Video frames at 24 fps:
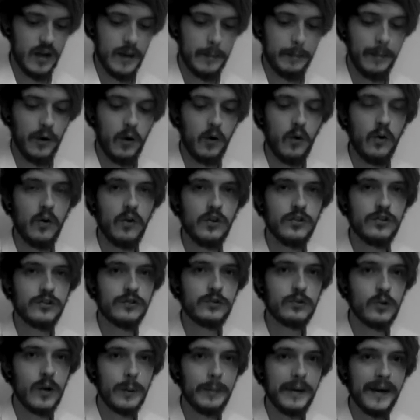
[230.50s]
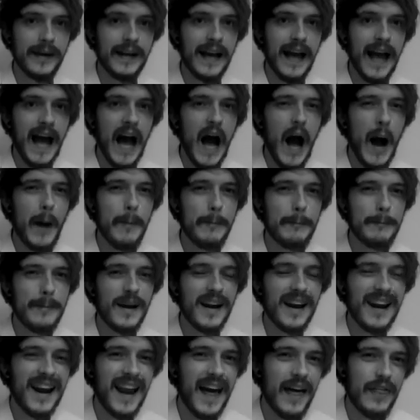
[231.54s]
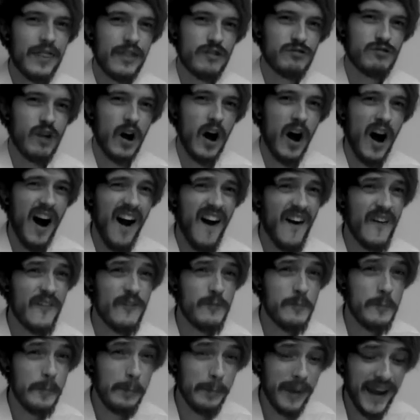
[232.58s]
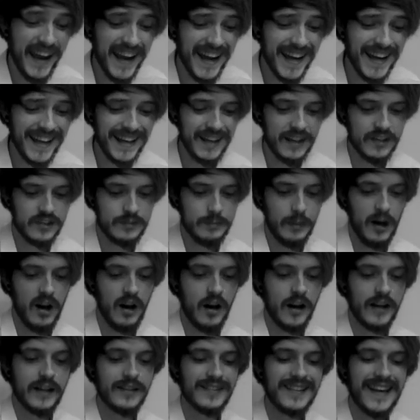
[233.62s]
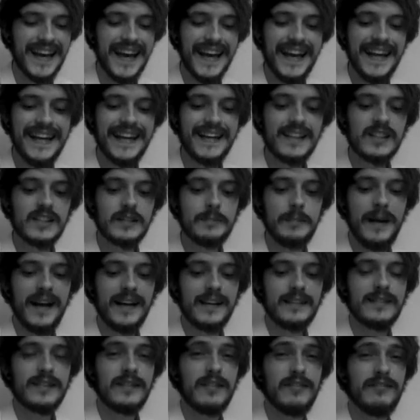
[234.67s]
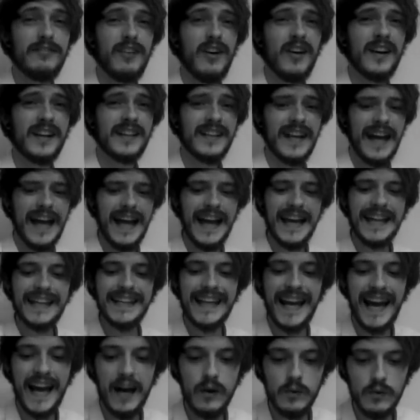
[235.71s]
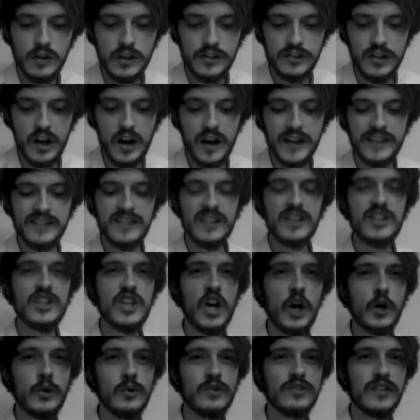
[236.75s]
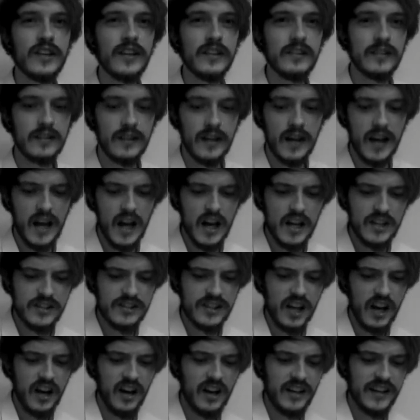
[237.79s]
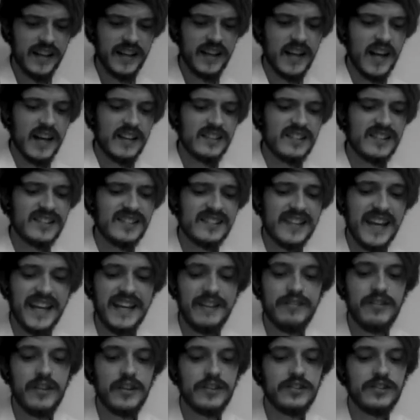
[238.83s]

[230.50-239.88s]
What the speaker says: Paws gripping a plethora of peerless pies, he expects to find countless eyes and noses turning to savour the